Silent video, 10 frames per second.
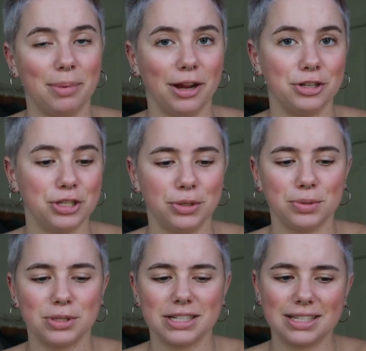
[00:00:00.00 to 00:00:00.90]
a pair of shoes,
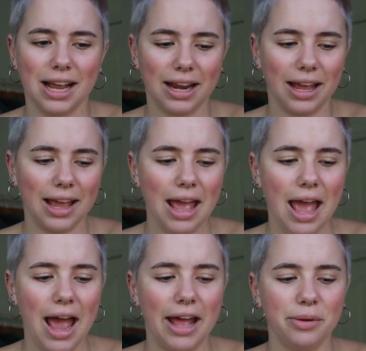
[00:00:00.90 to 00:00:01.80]
which was exciting,
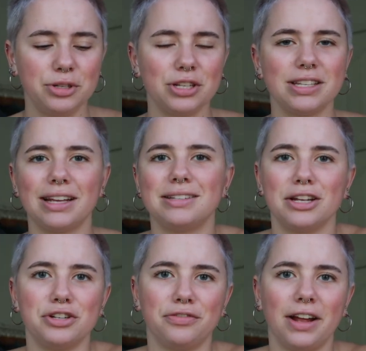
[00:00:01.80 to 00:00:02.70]
and it was just like
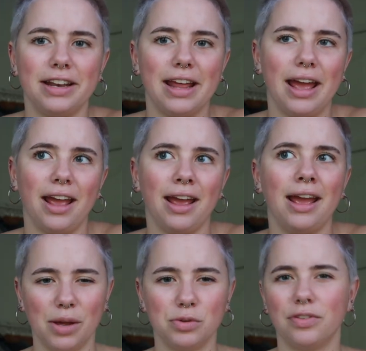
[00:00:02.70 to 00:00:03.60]
such a fun day.
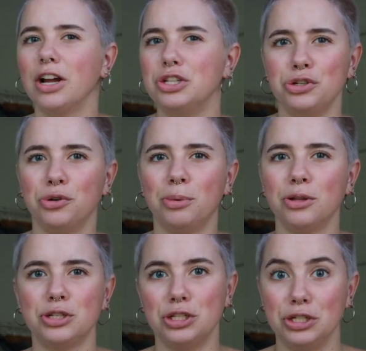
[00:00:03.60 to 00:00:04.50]
It was very
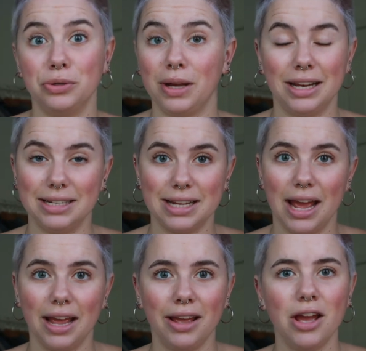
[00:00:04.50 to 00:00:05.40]
doable to do in a
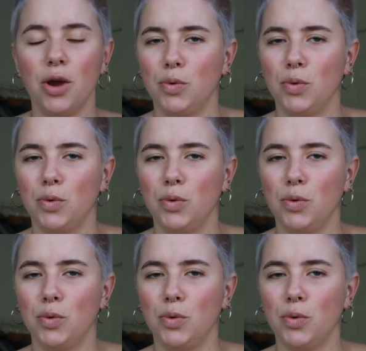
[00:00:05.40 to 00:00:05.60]
day.